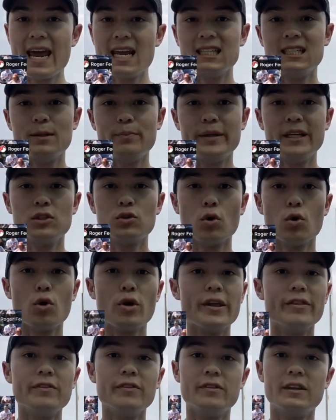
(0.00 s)
ATP
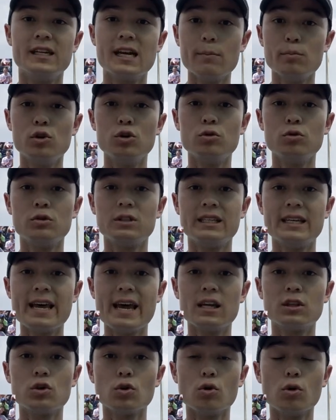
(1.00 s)
tour and the
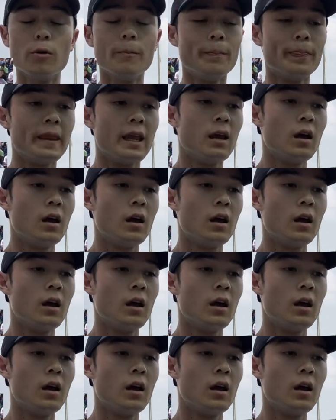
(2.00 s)
WTA tour.